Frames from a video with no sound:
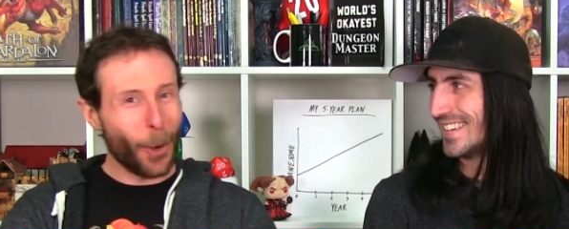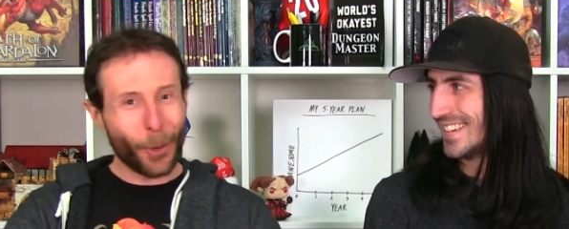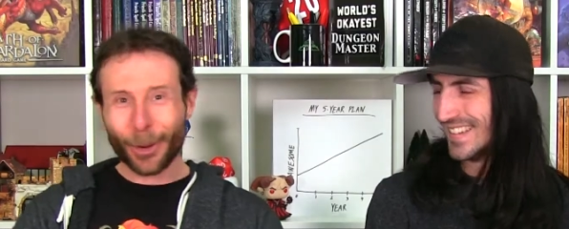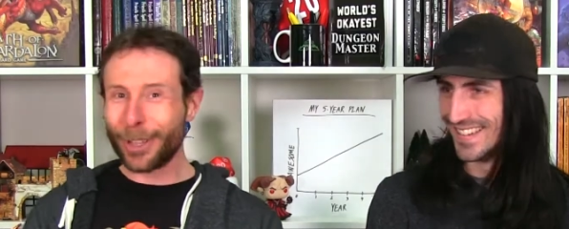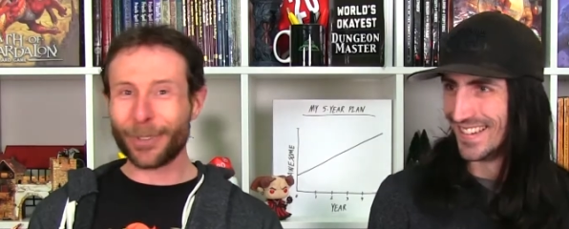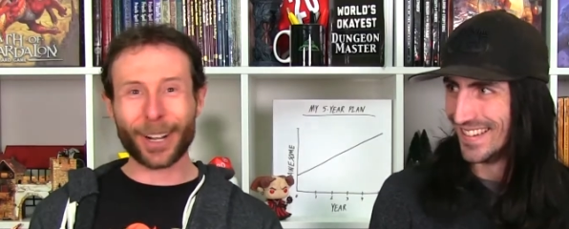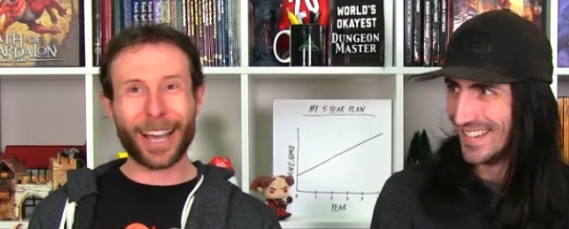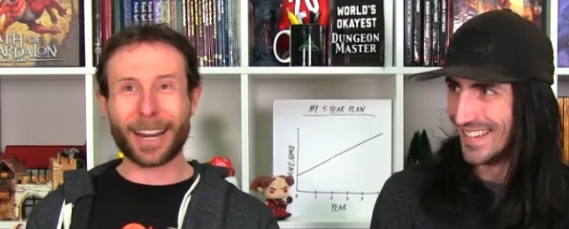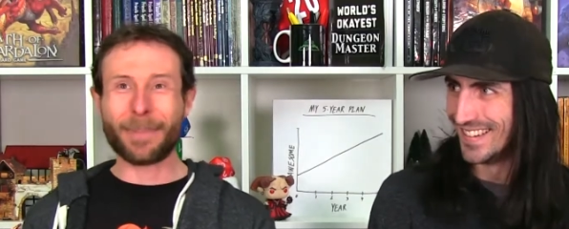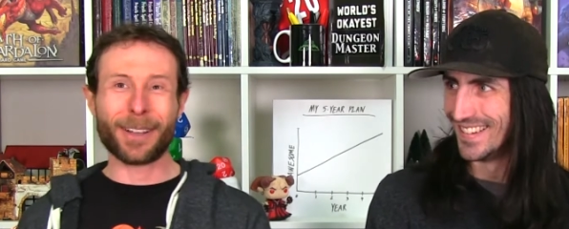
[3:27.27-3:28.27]
Speaker 1: totally
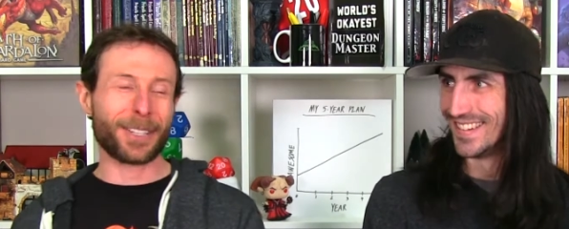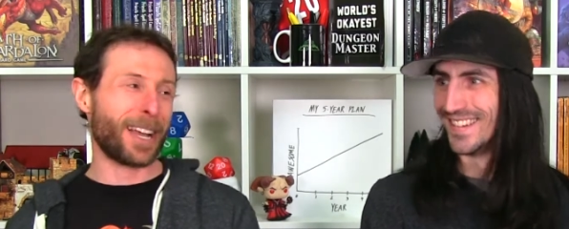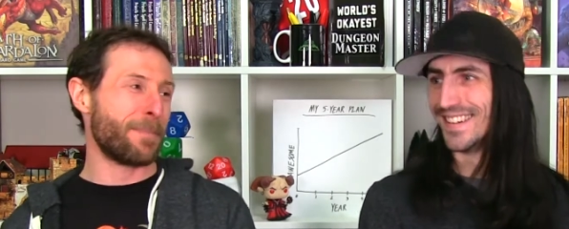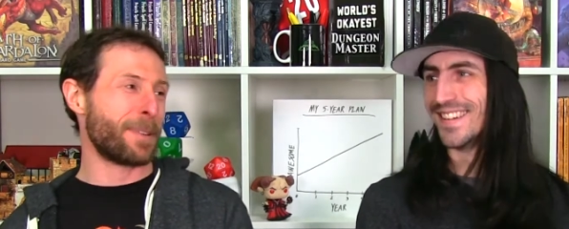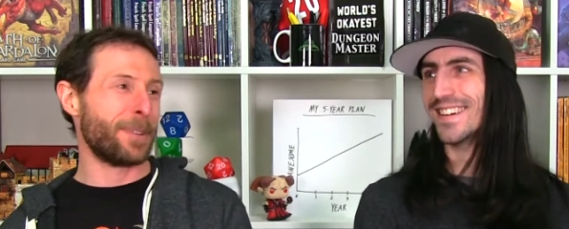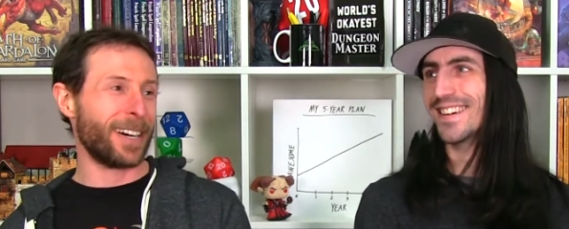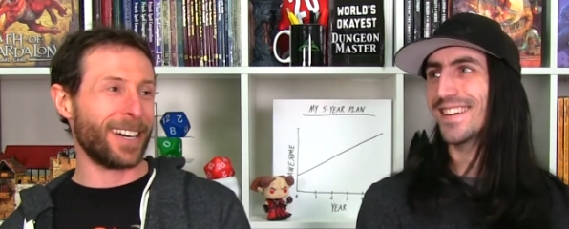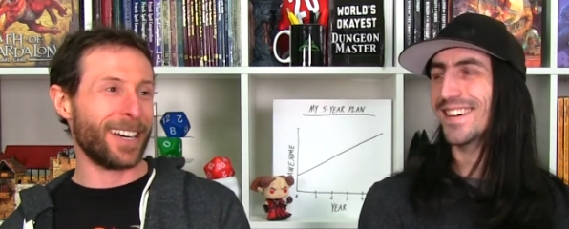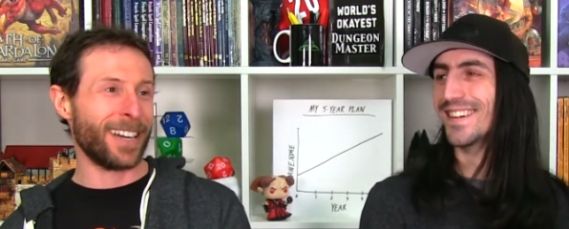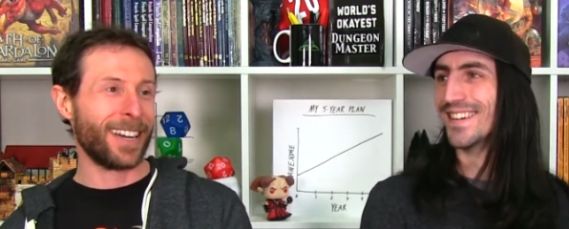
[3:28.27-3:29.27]
forgot about stopping
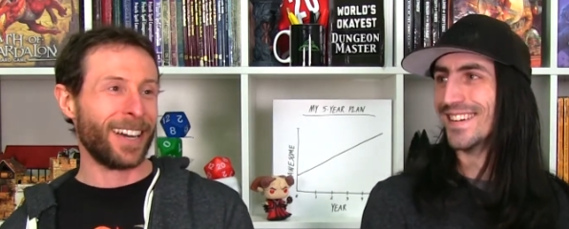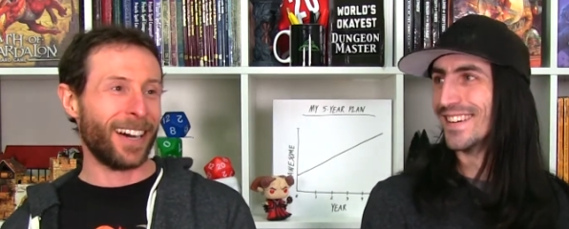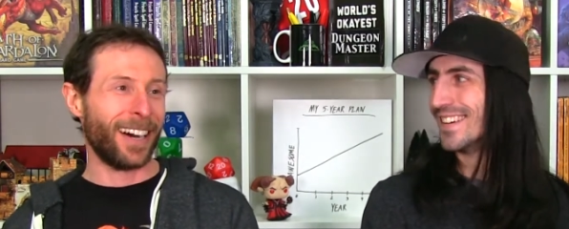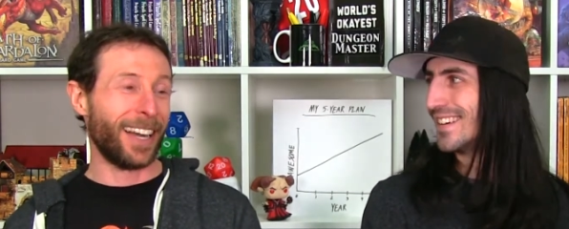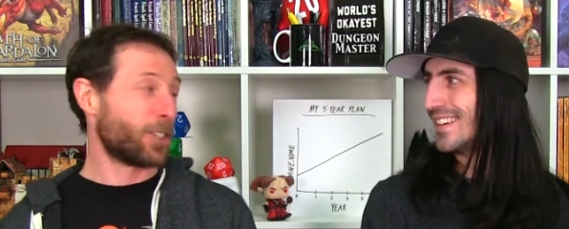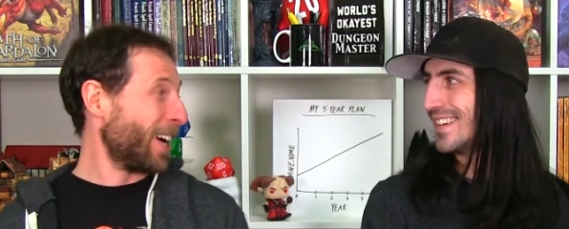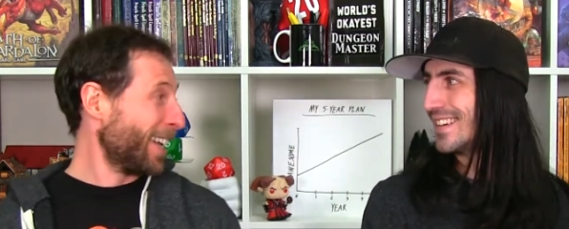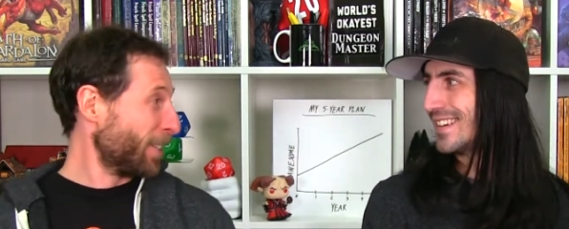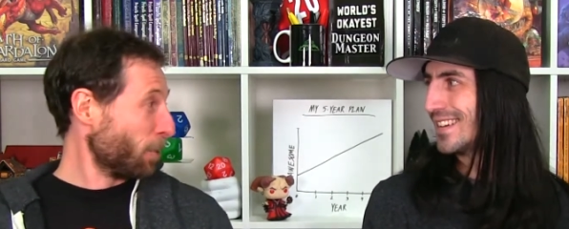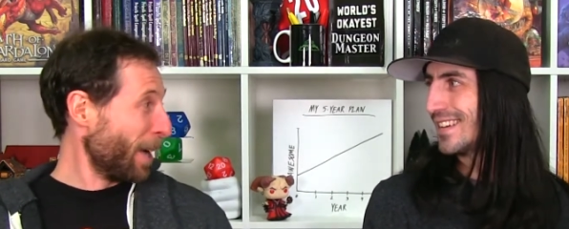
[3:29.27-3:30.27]
by uh, and trying to
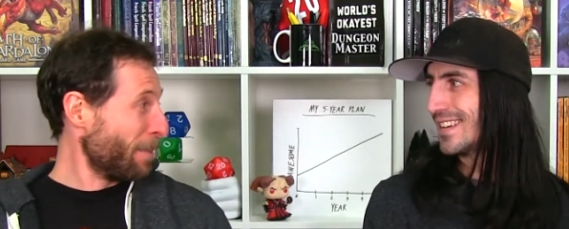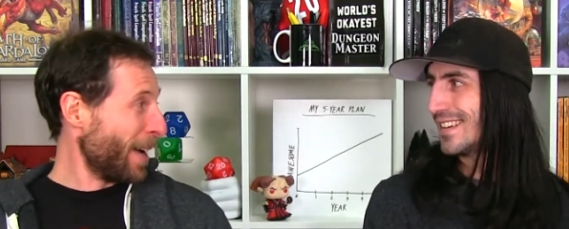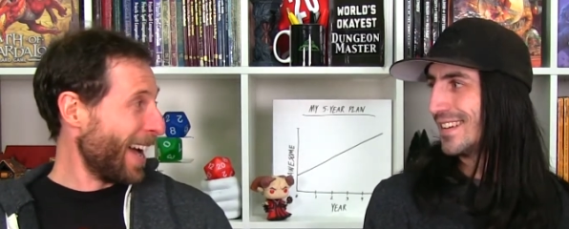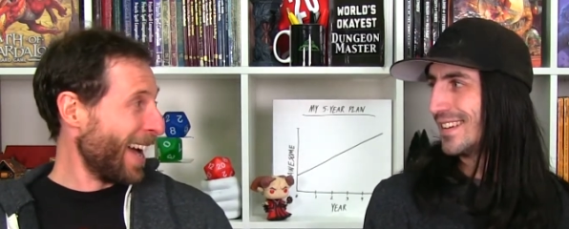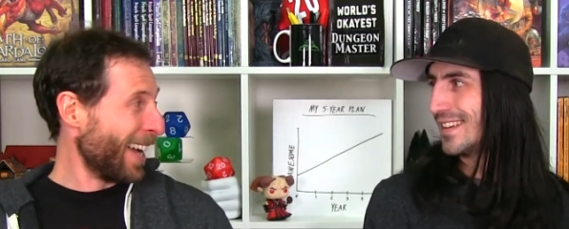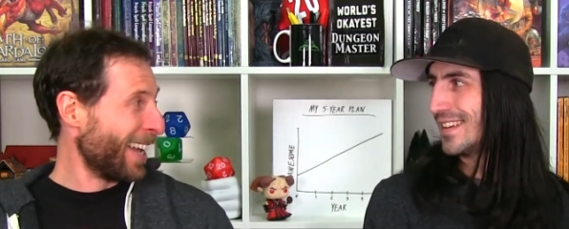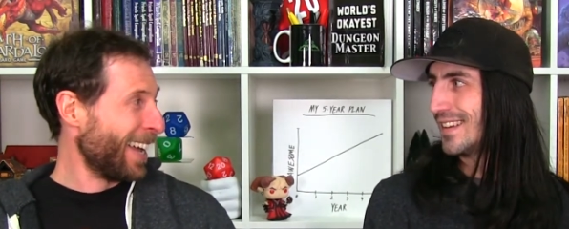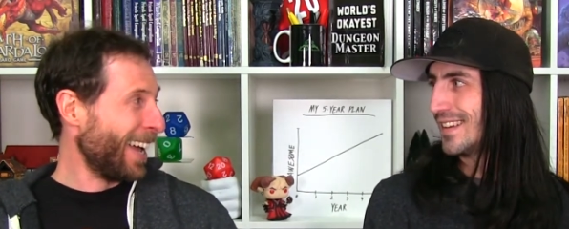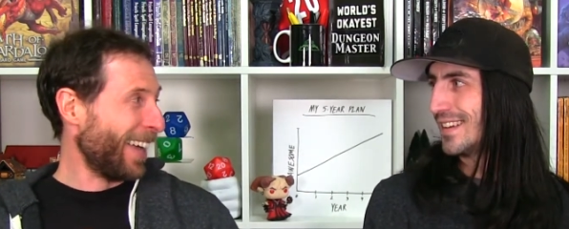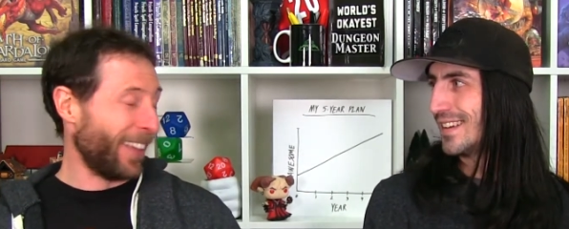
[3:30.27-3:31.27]
get the ring back
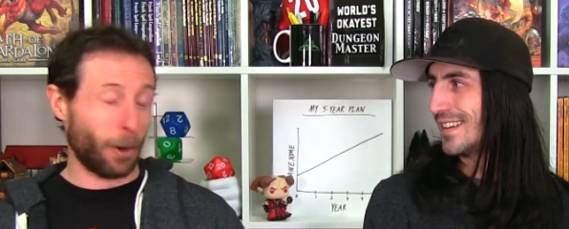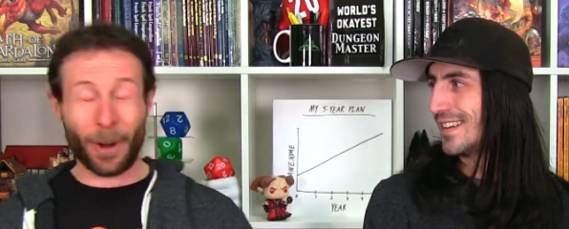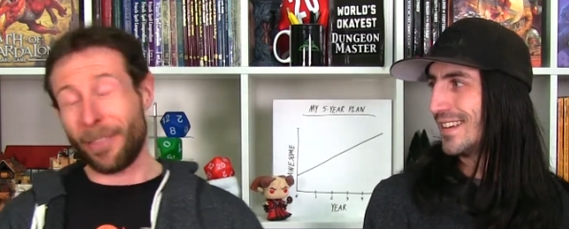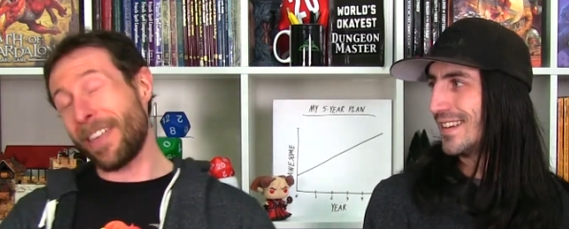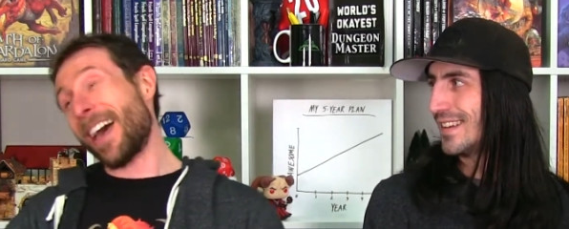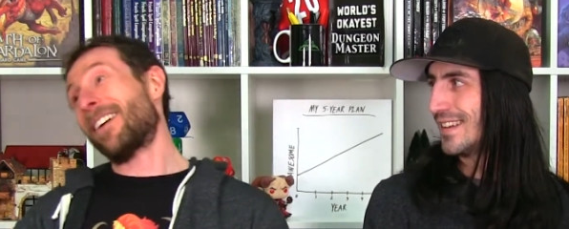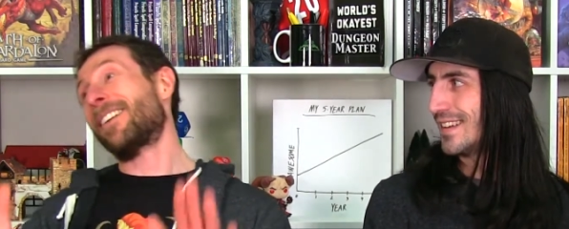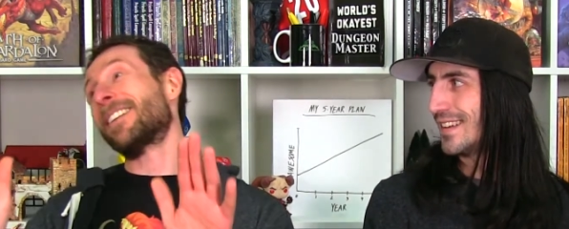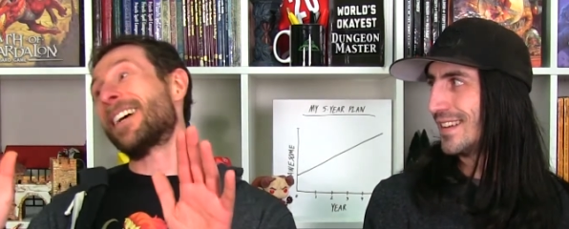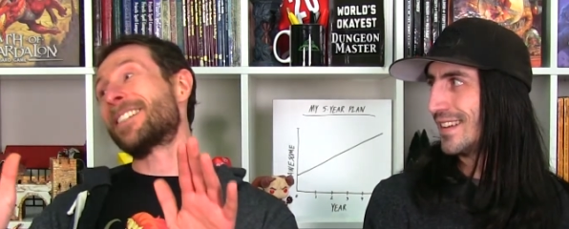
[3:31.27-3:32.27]
and like where that
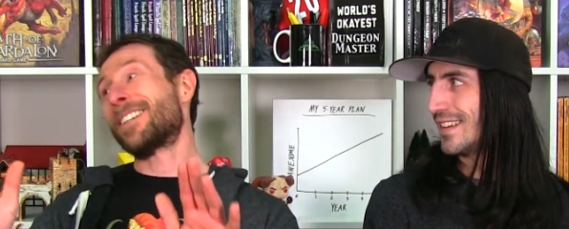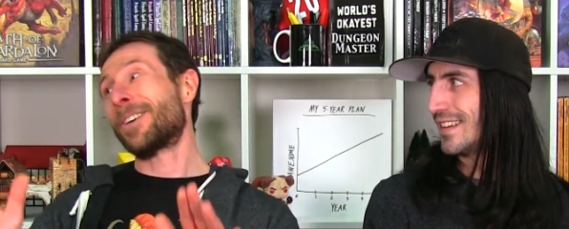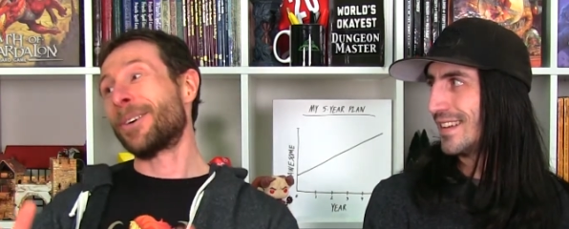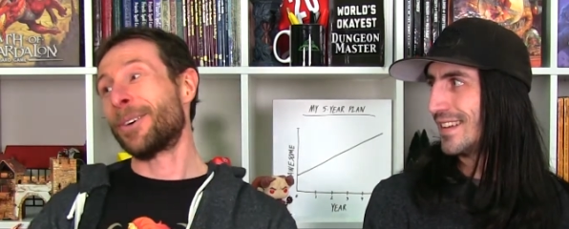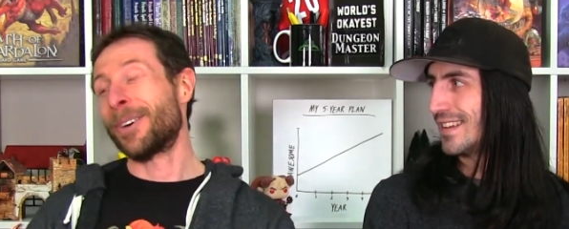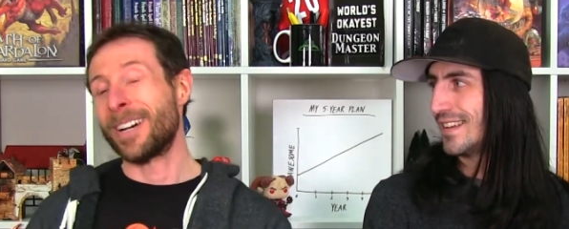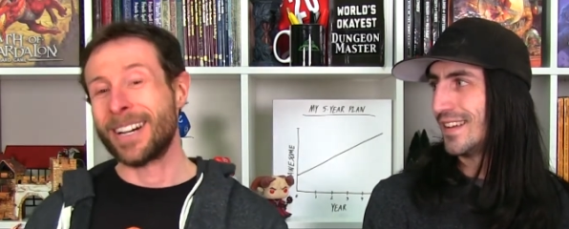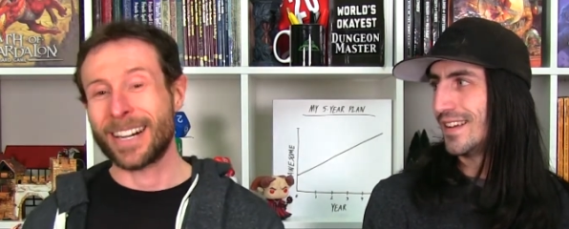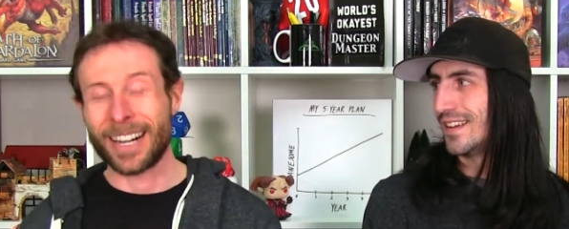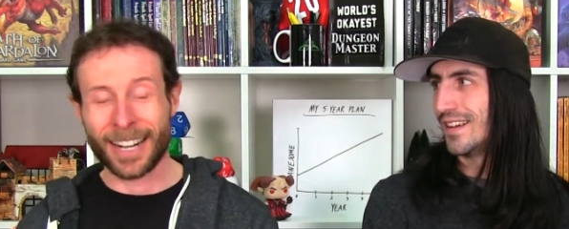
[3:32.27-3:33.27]
all led to.
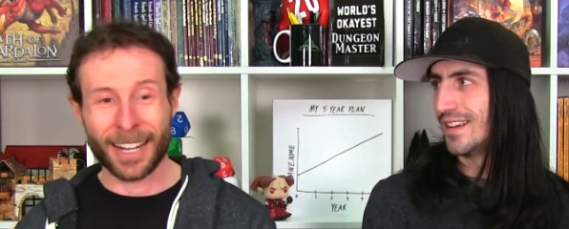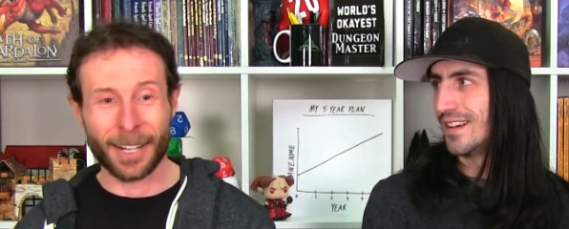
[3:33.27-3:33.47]
Um,